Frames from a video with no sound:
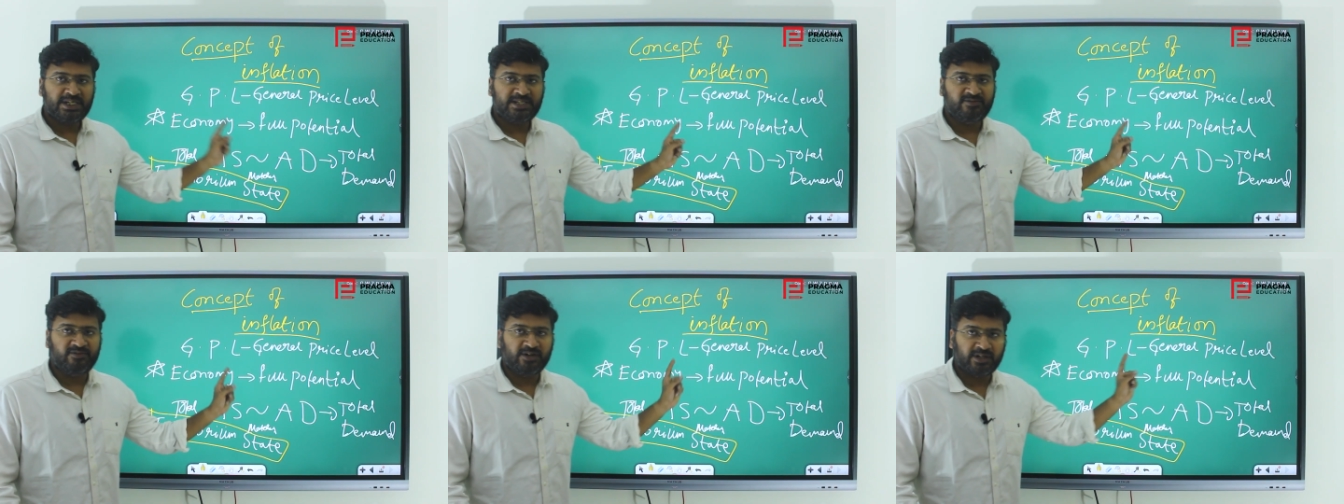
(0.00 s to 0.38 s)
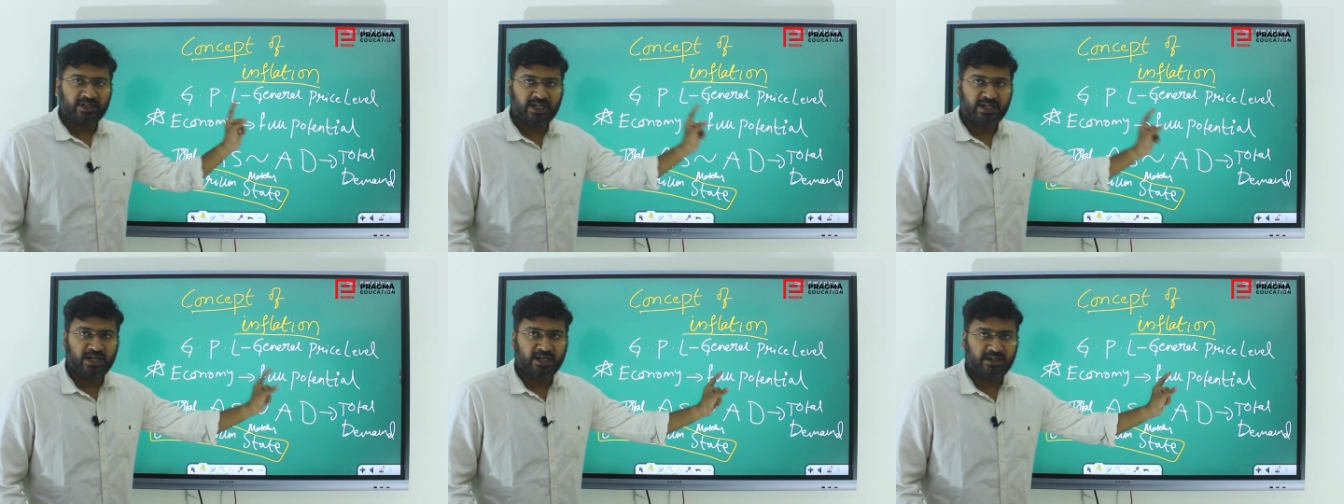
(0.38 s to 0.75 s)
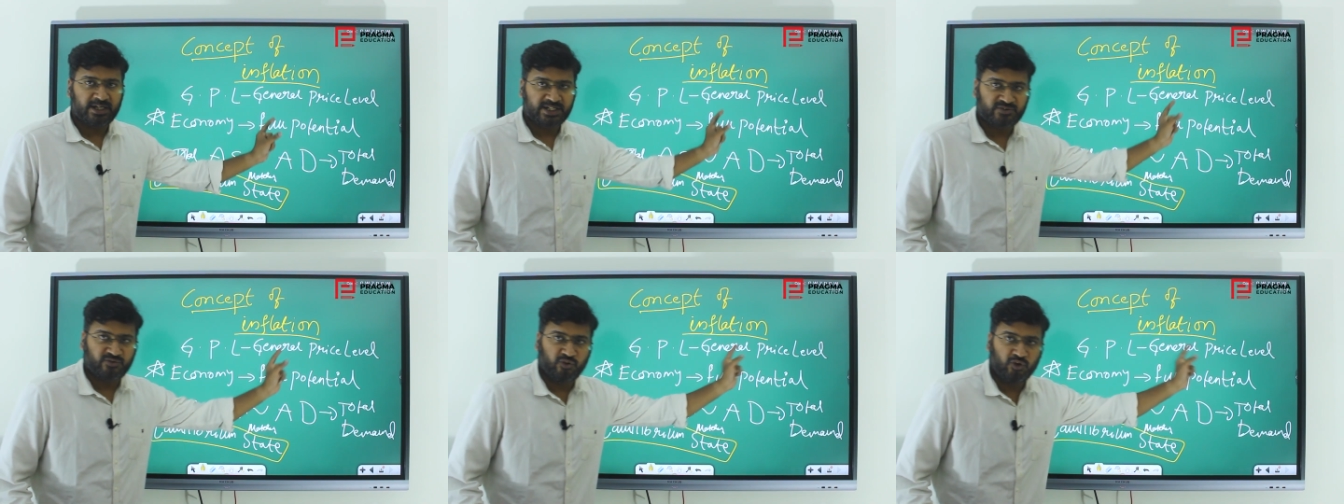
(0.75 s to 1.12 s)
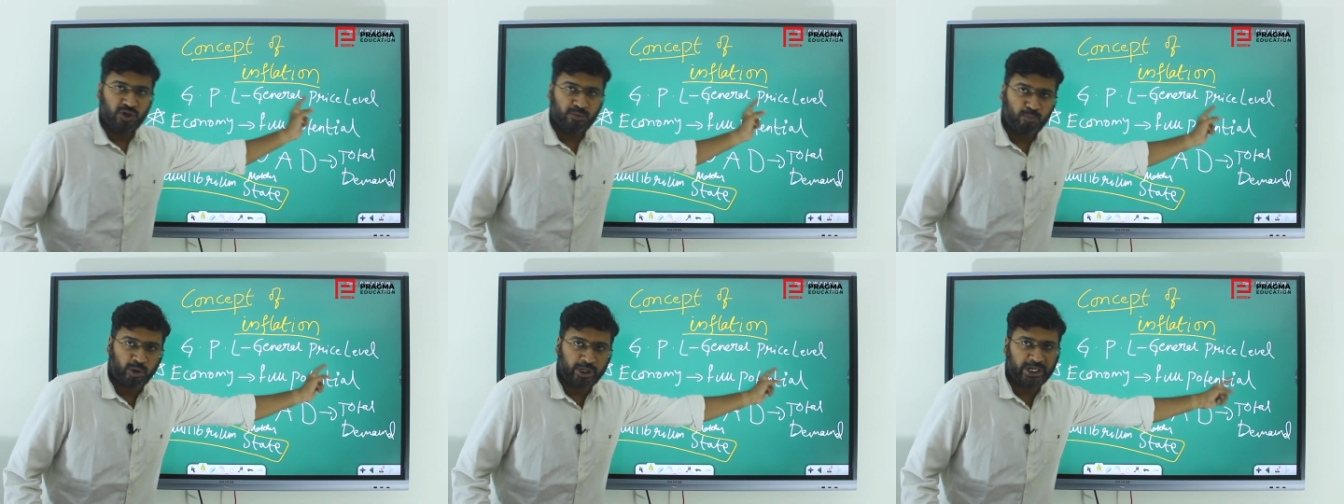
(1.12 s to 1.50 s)
is working at its
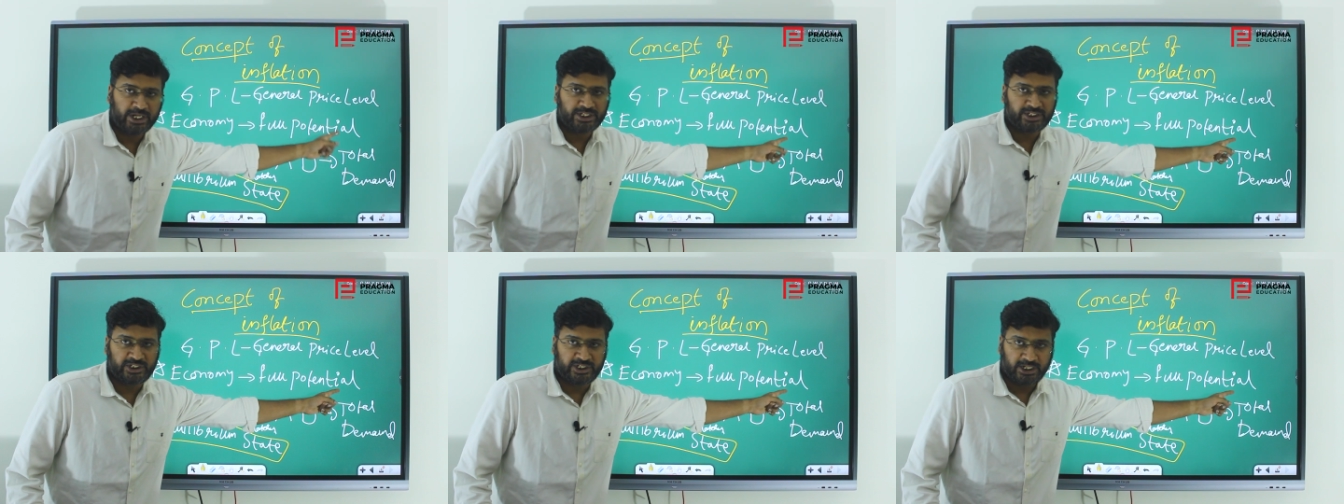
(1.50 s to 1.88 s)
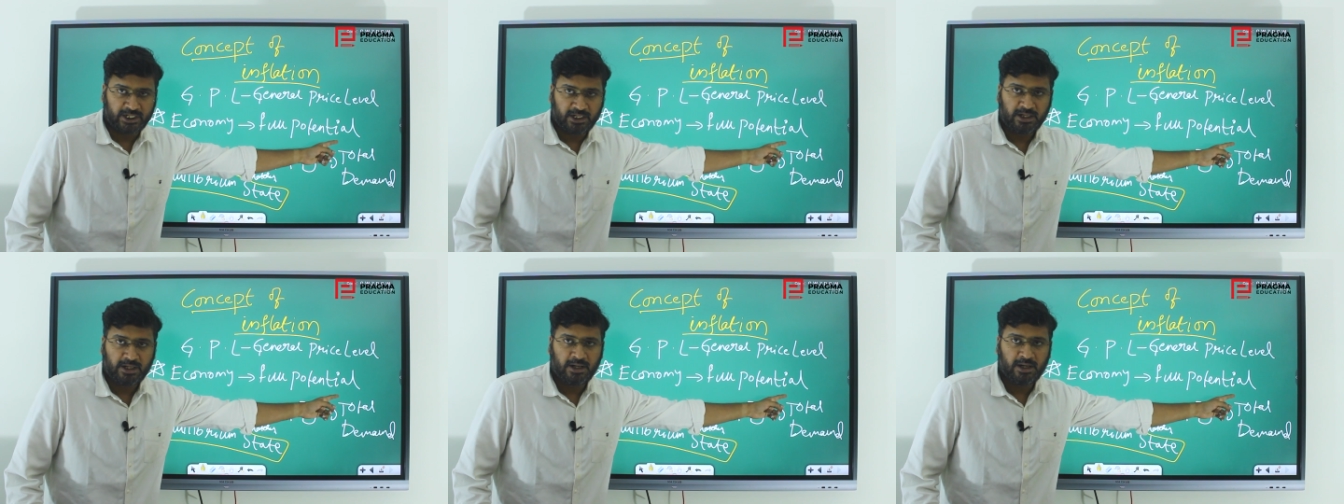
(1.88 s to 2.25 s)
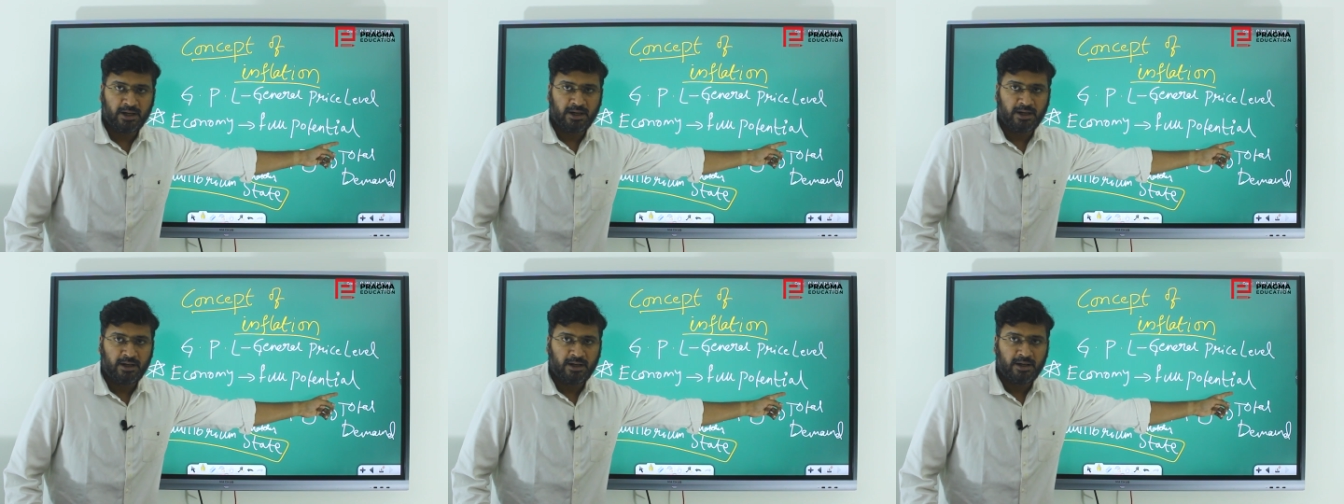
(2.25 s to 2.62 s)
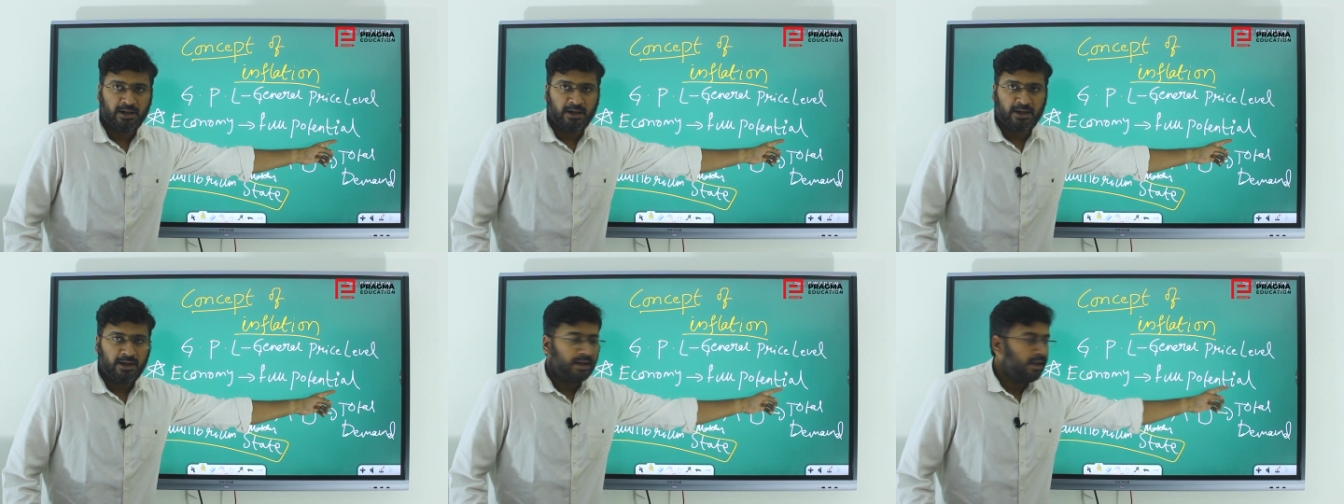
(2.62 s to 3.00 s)
full potential
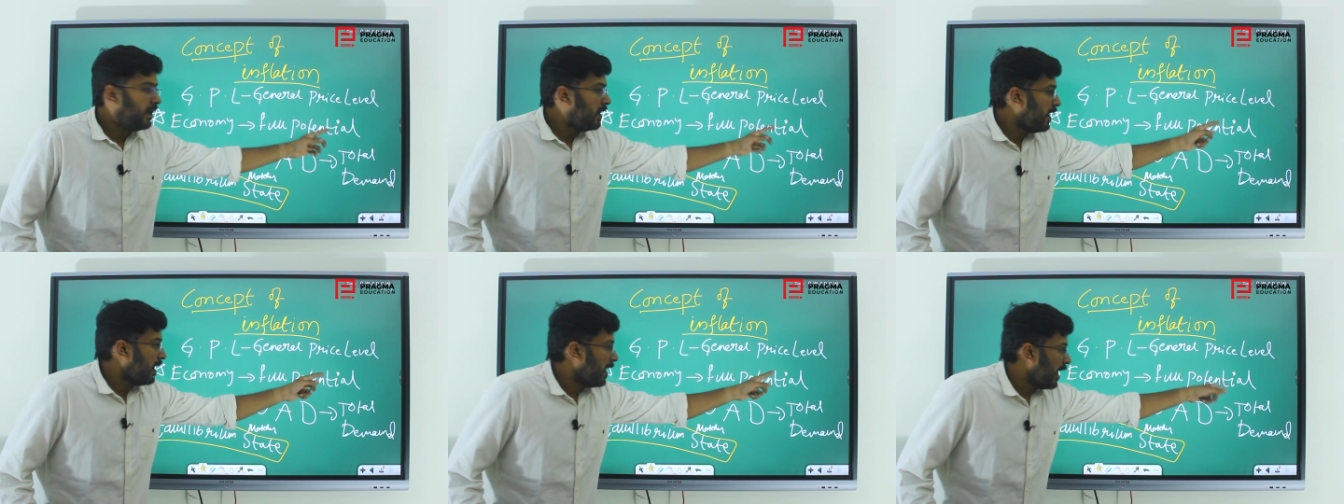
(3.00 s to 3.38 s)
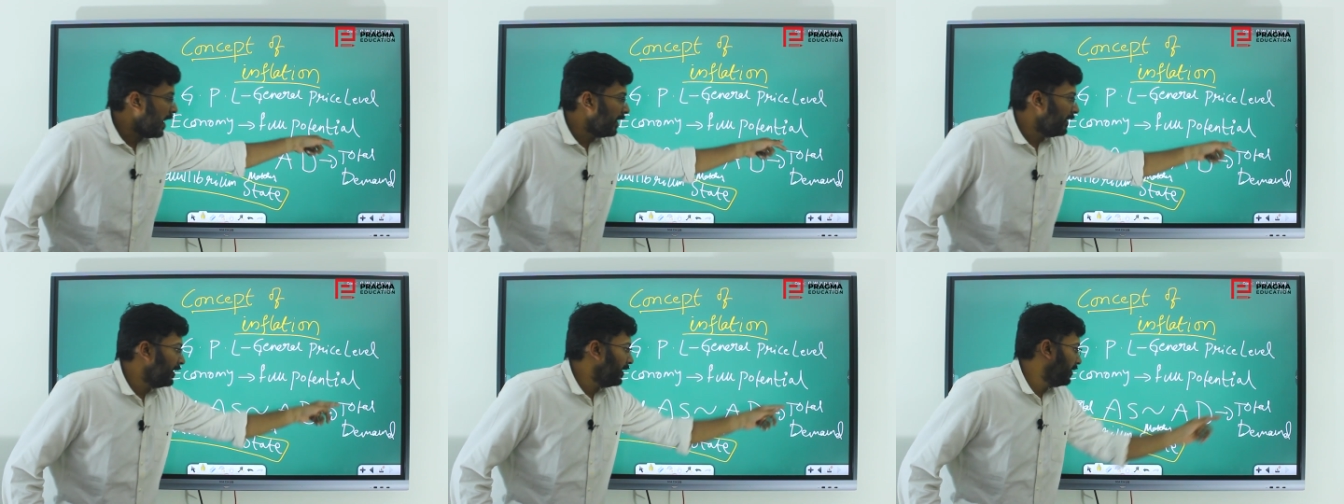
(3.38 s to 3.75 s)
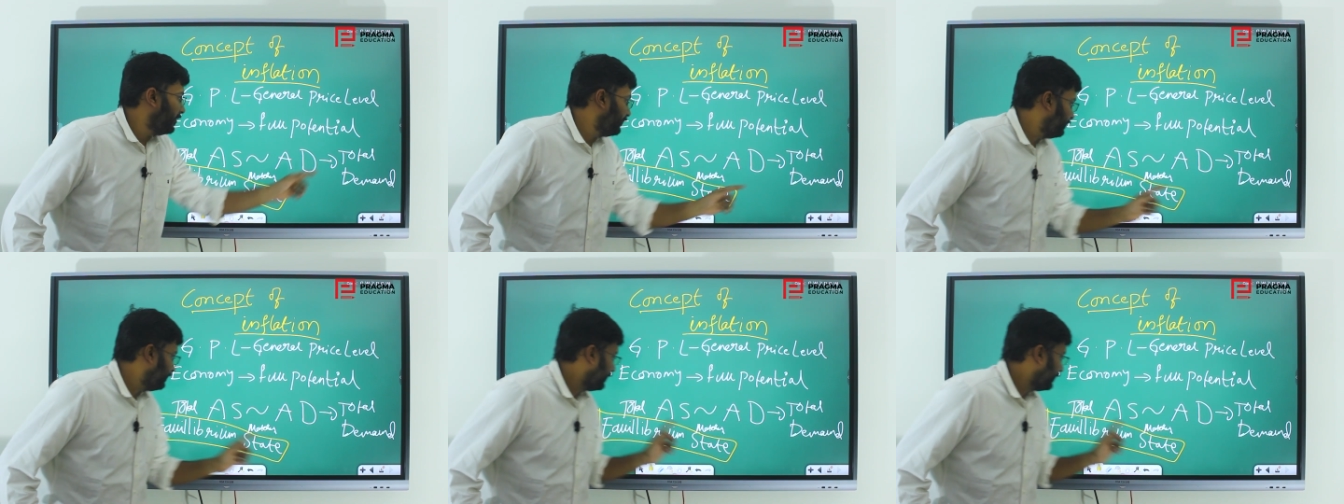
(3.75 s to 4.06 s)
and